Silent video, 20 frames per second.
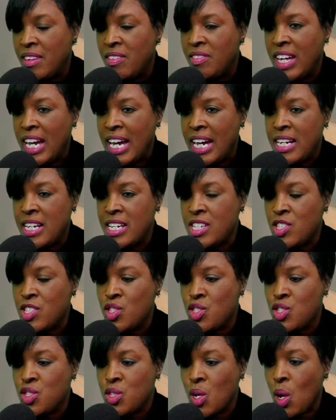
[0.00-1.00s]
That is
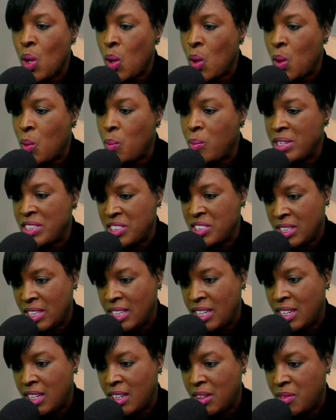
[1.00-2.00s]
so much
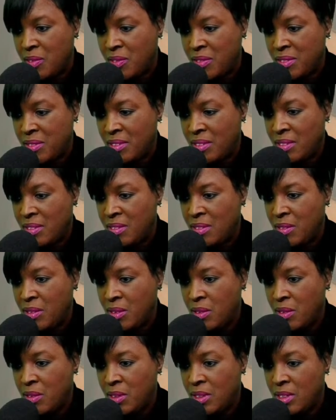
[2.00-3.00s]
love.
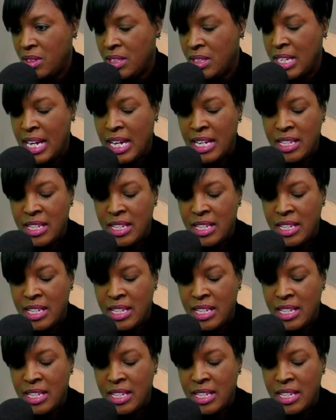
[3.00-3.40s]
That